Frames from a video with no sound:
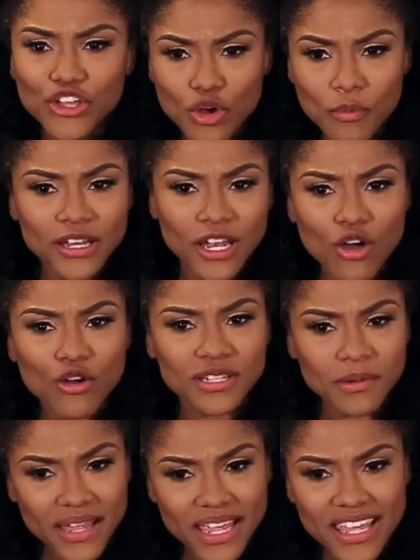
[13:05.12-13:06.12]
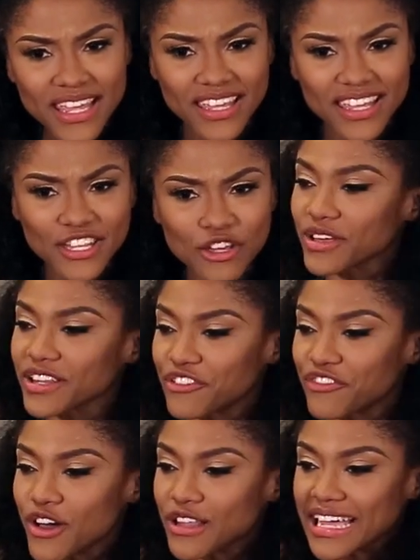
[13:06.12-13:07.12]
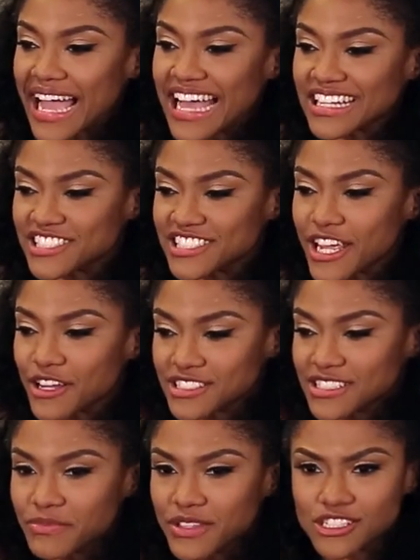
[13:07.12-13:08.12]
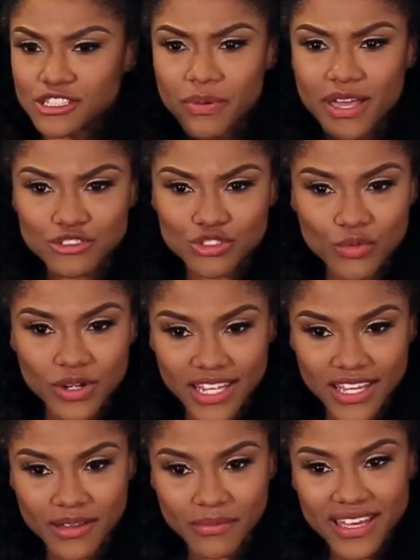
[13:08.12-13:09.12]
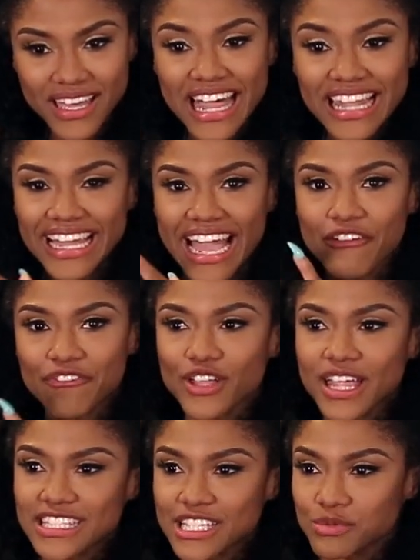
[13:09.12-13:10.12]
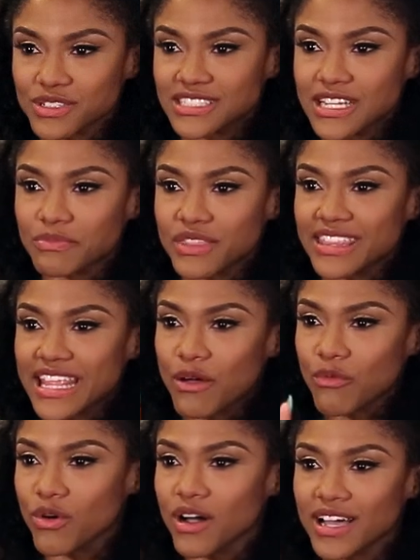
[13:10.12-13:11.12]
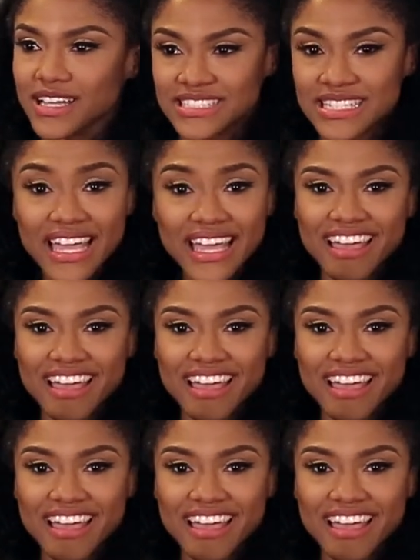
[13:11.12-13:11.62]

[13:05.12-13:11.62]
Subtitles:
You belong to me. I really felt like I shared something special with him. Like I felt like this was something that was